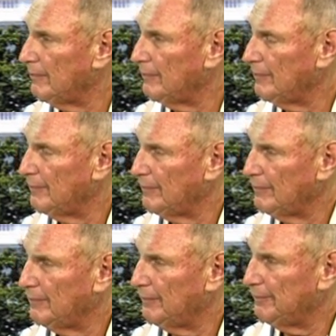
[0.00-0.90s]

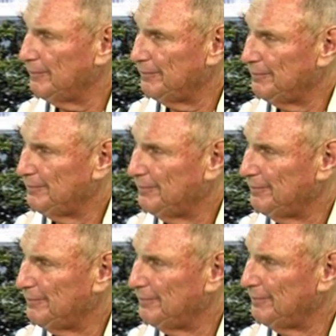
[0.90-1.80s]

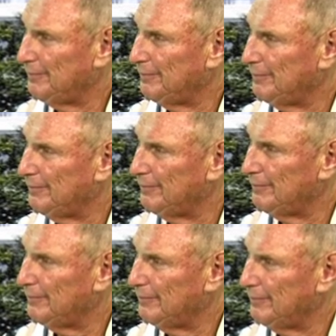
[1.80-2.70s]

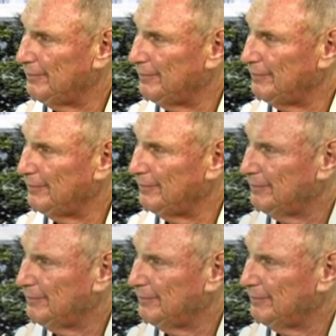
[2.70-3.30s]
No words are spoken by the person on screen.